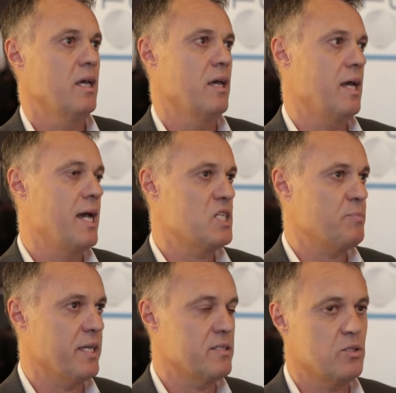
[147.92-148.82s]

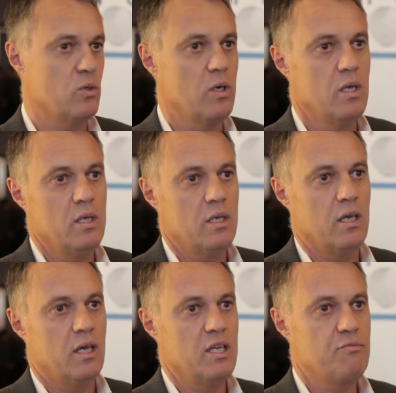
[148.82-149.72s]
aspects. So
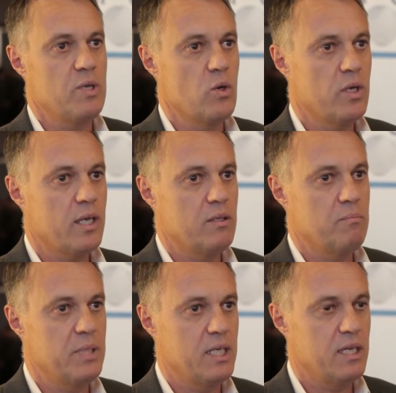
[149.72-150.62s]
if we look at the
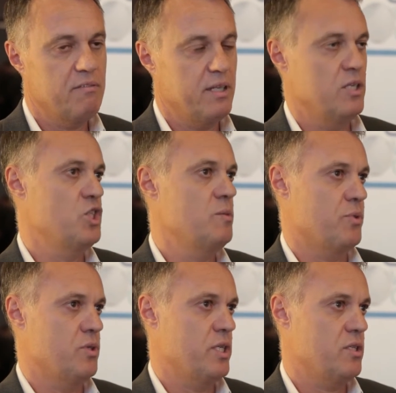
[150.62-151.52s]
big FLNG
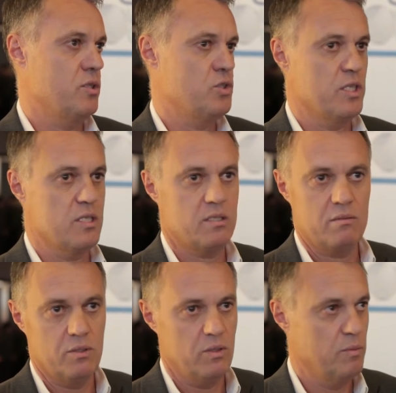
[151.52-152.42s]
projects, such as
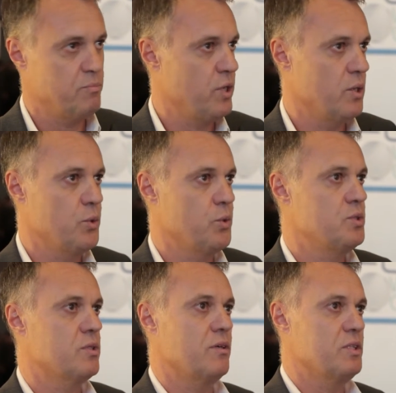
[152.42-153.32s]
the
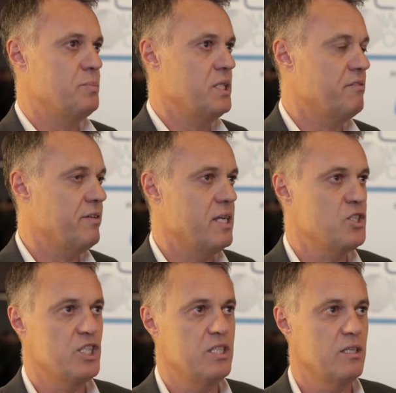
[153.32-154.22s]
Preludes or the
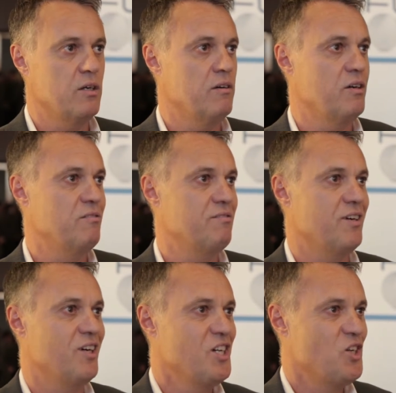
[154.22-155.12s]
PFLNG
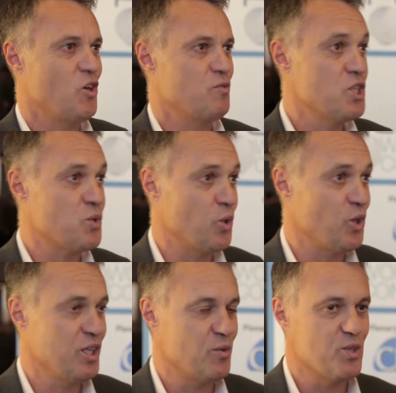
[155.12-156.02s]
of this
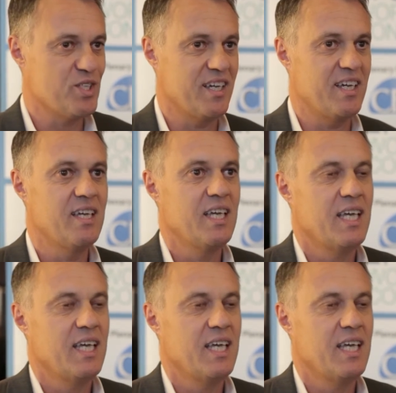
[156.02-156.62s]
world, I would say,